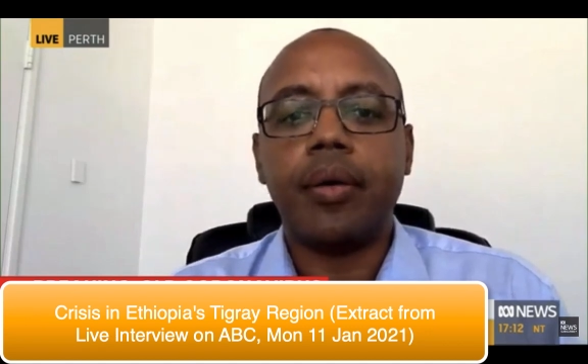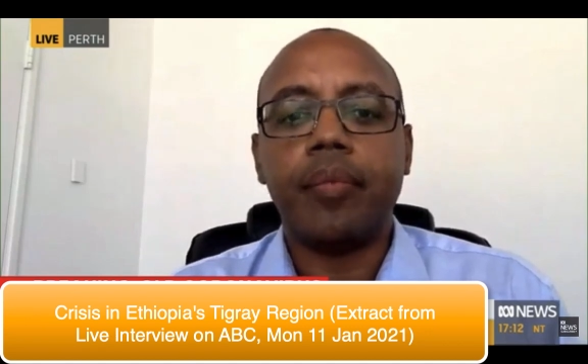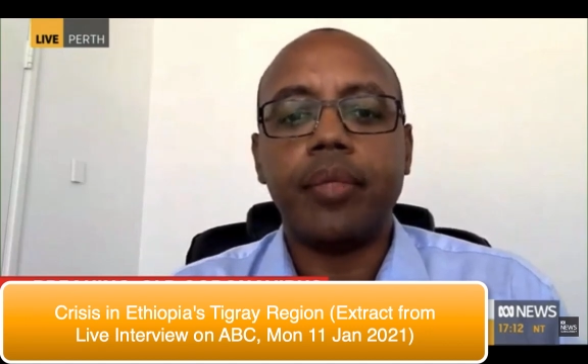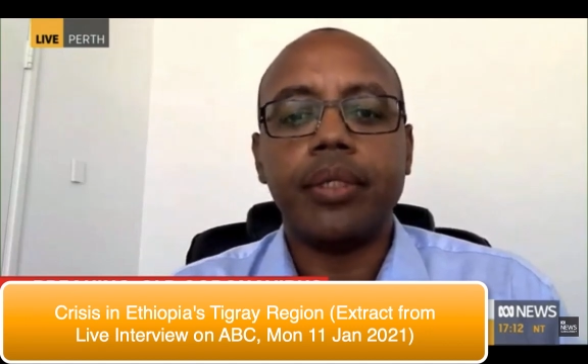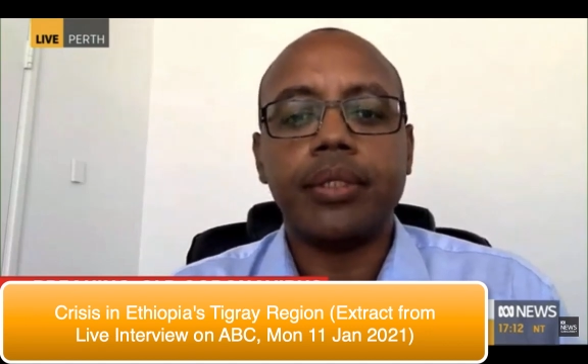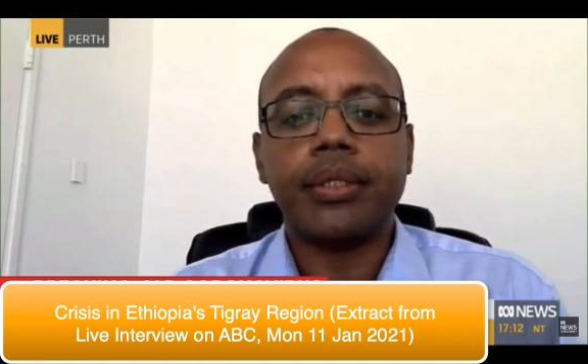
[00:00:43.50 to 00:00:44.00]

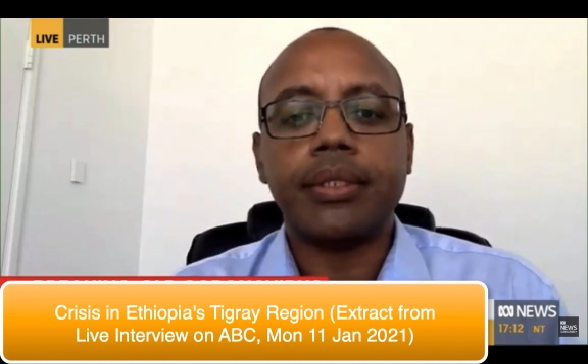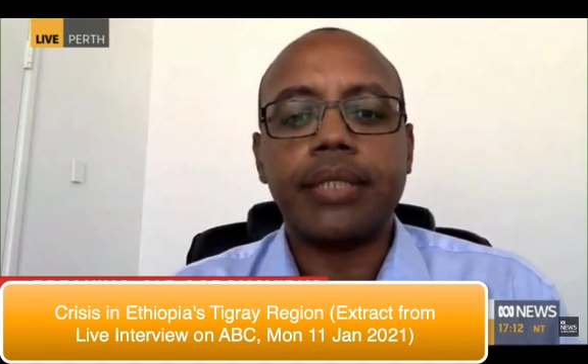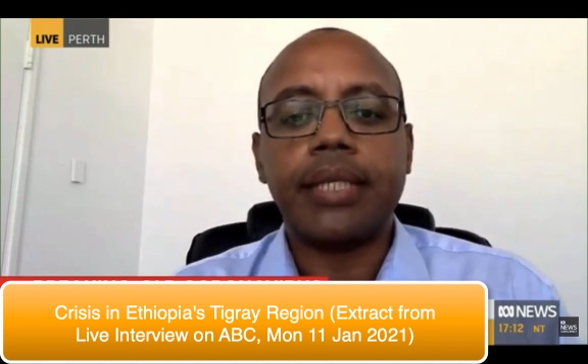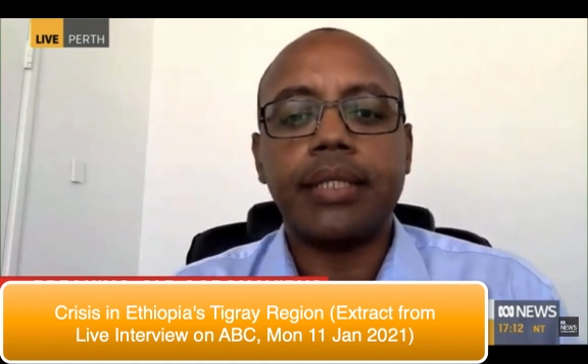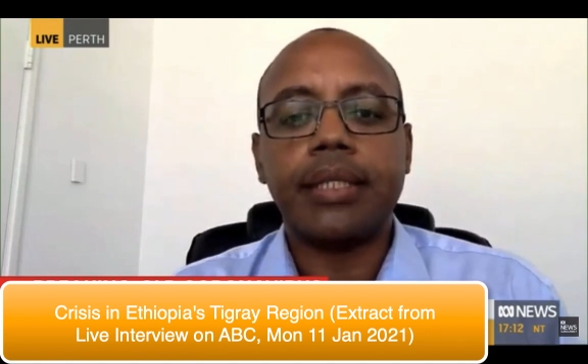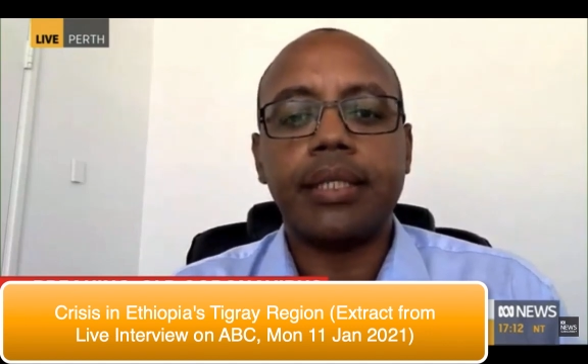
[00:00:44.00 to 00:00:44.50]
It's
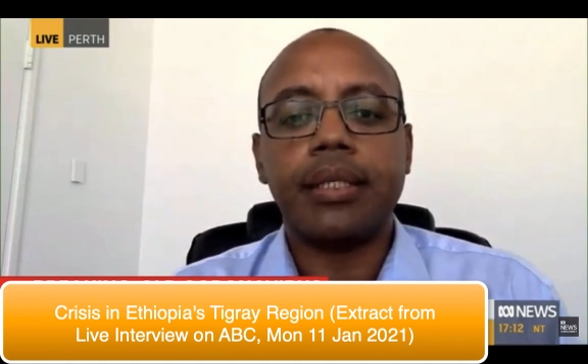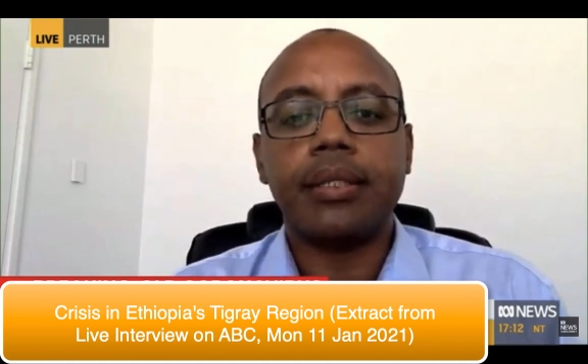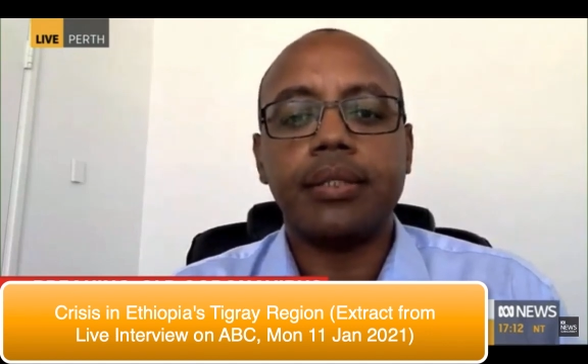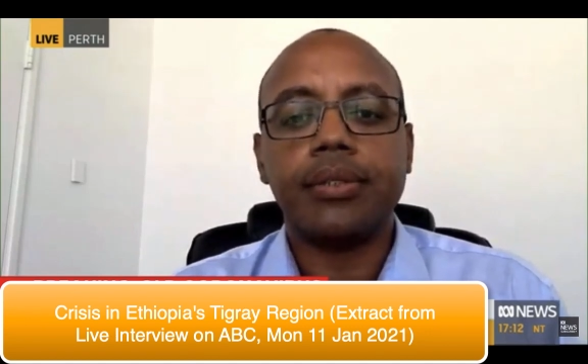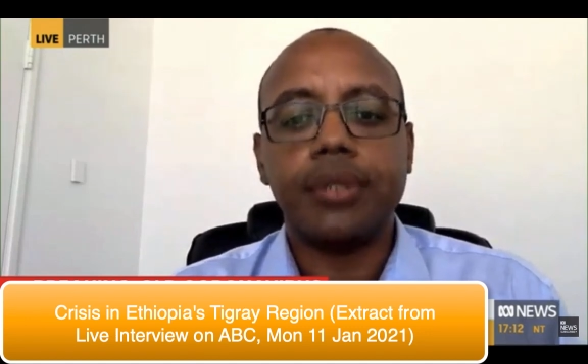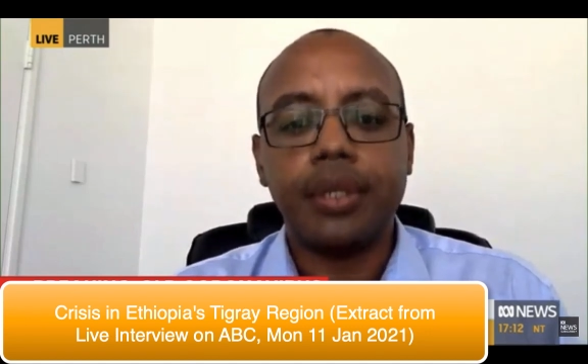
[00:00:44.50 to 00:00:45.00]
getting
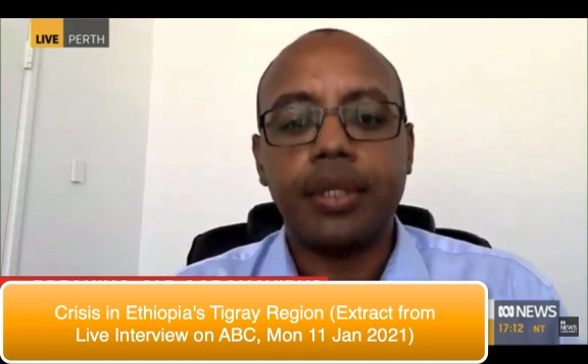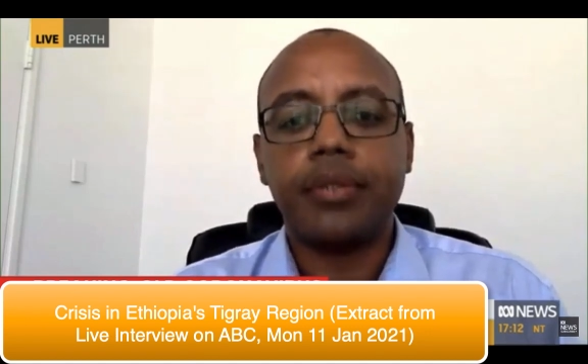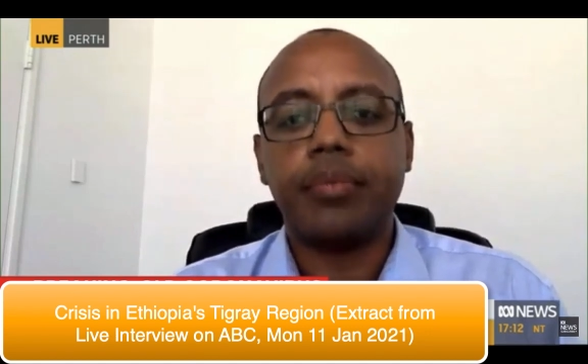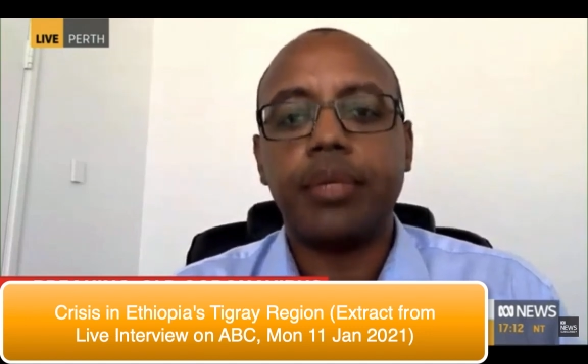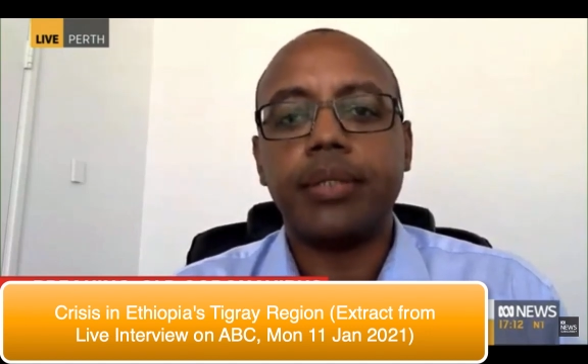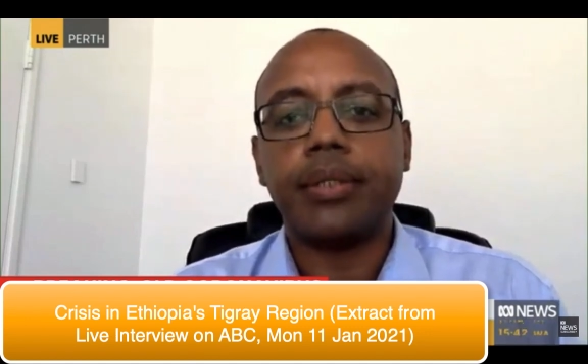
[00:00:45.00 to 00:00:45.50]

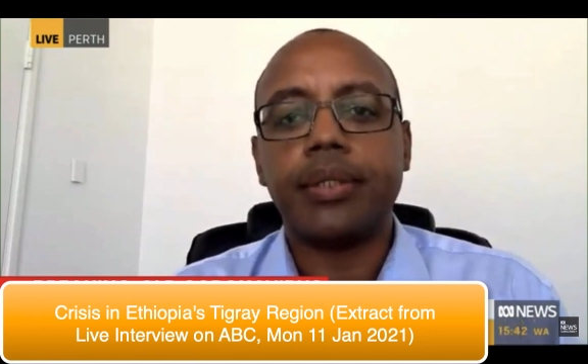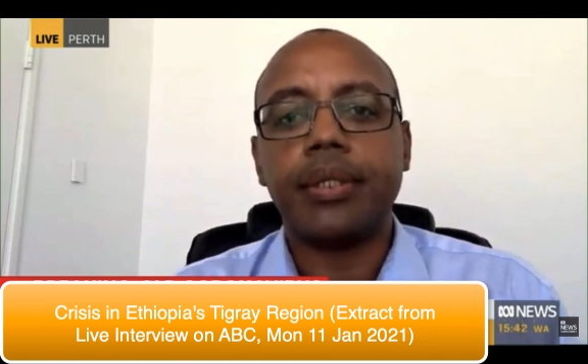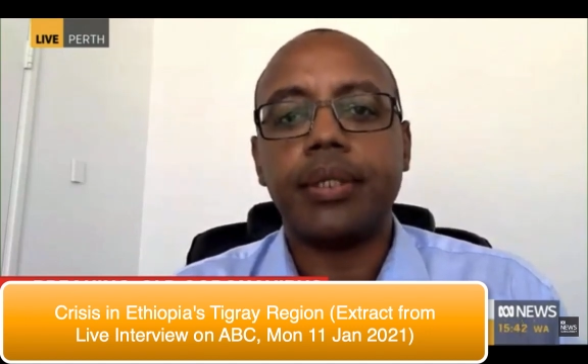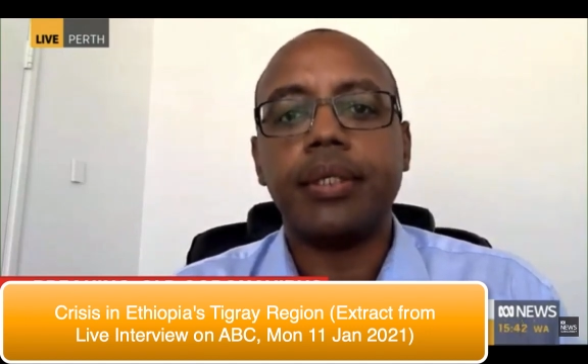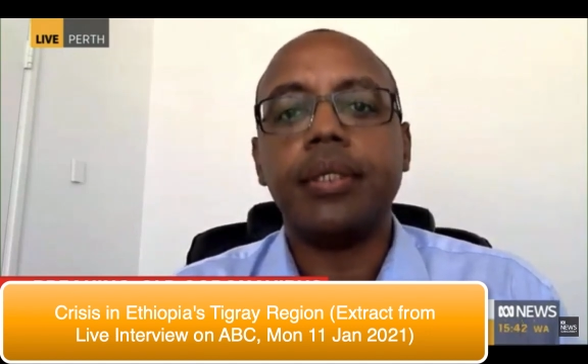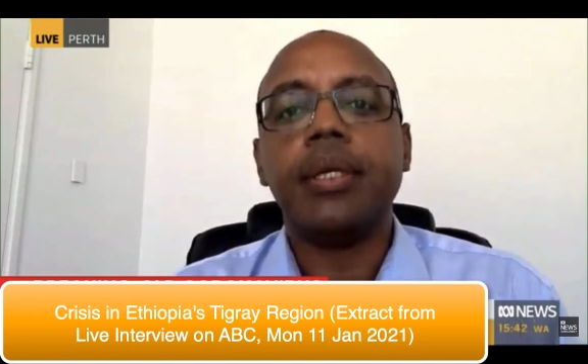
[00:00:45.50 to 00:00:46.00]
serious by the
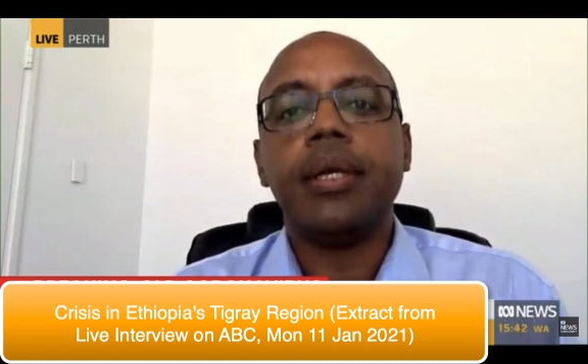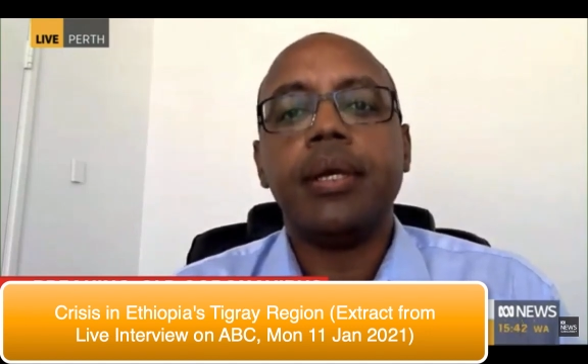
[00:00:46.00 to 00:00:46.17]
day.